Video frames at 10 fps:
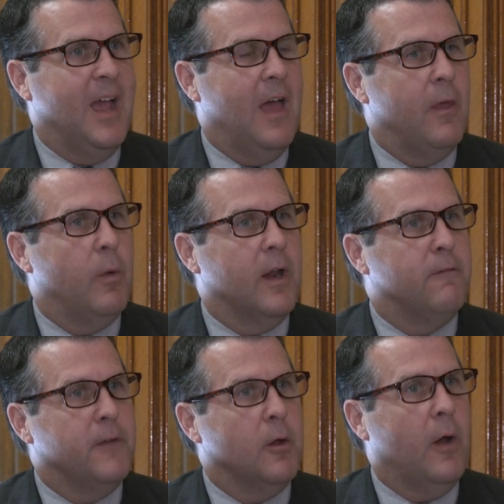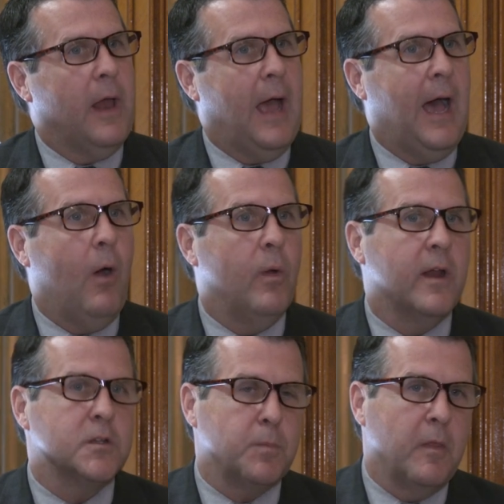and then we're going to figure out how we're
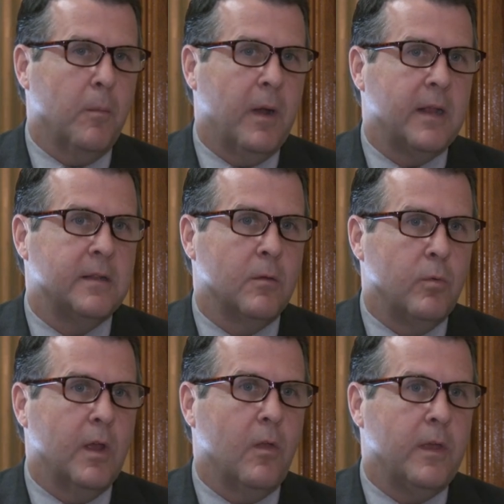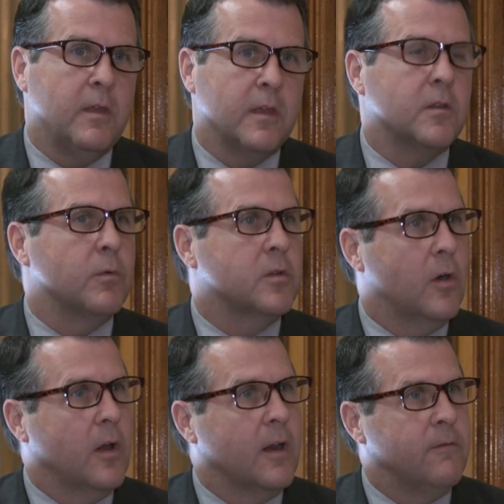going to spend the money to really get the
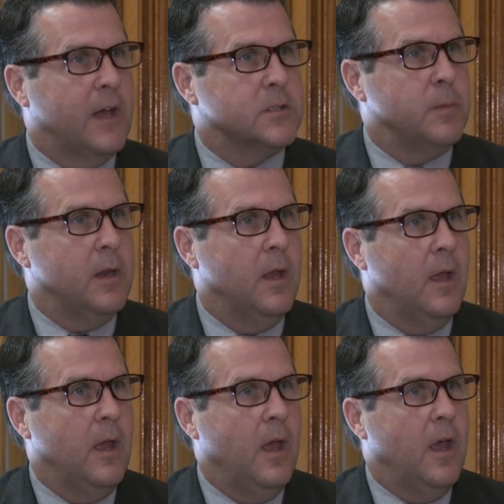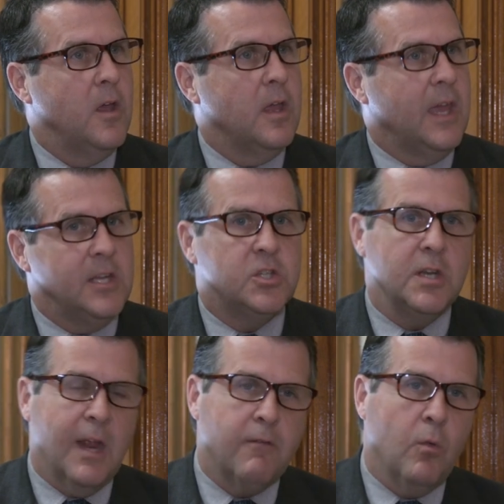return on investment. Each
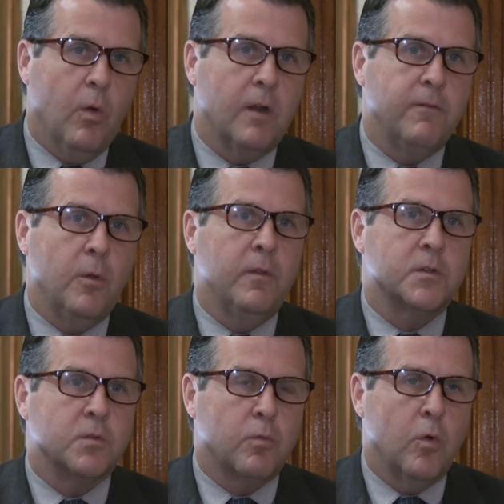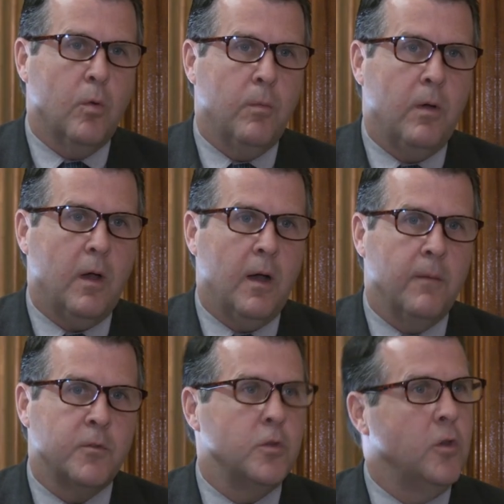and every one of you in this room uh,
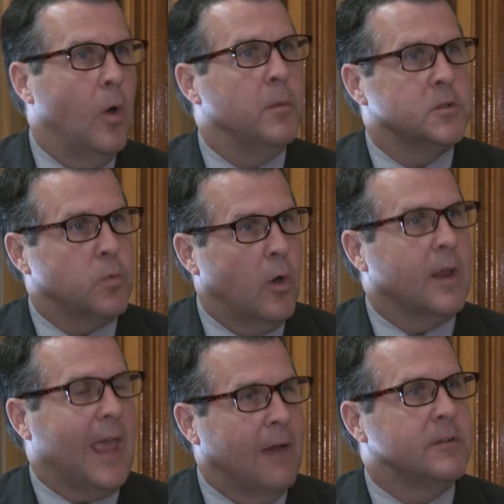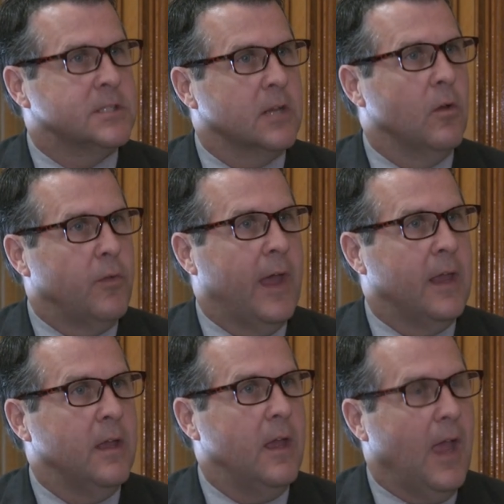do yeoman's work every single
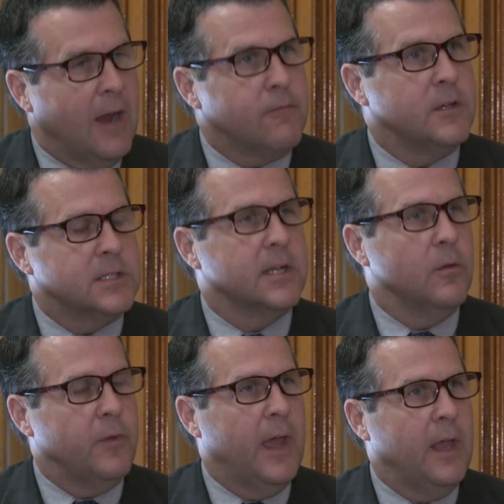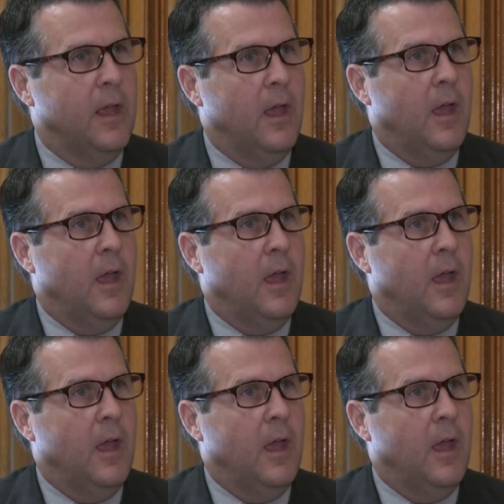day every single day.